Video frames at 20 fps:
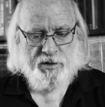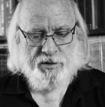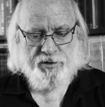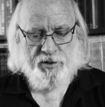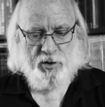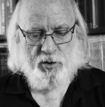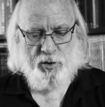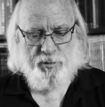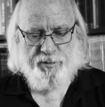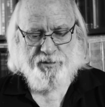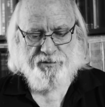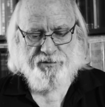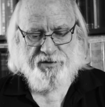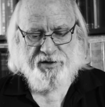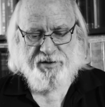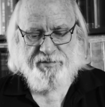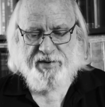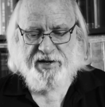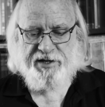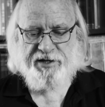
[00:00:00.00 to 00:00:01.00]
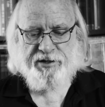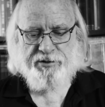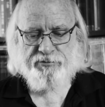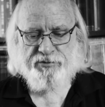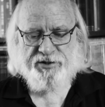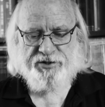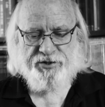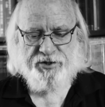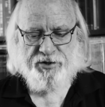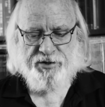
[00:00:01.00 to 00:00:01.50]
The hope of the immediate
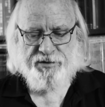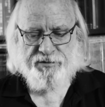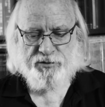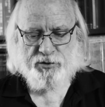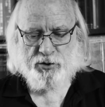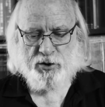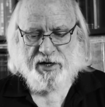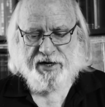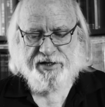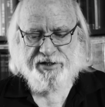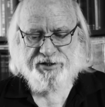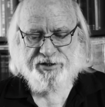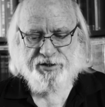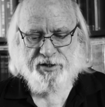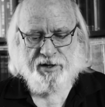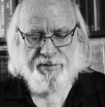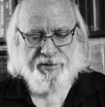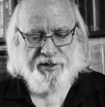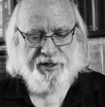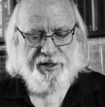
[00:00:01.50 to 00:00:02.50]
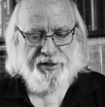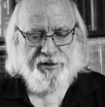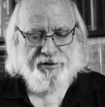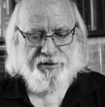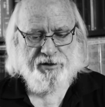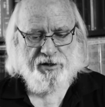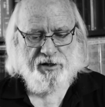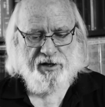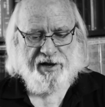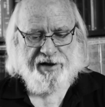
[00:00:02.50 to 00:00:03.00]
return of Christ
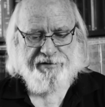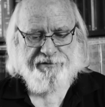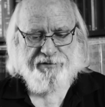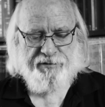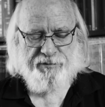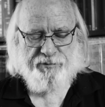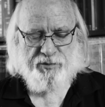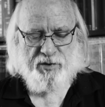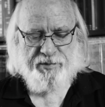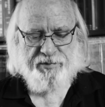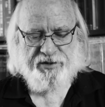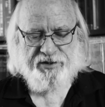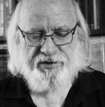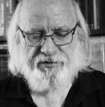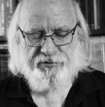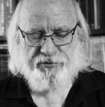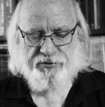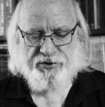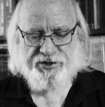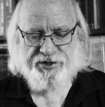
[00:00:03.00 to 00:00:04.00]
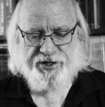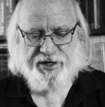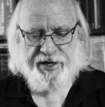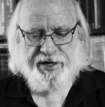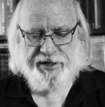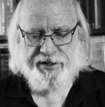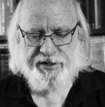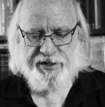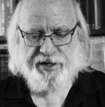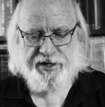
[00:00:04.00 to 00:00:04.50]
dominated the life of primitive
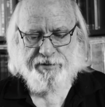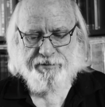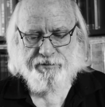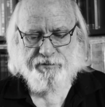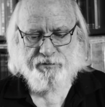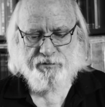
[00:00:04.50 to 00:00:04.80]
Christianity.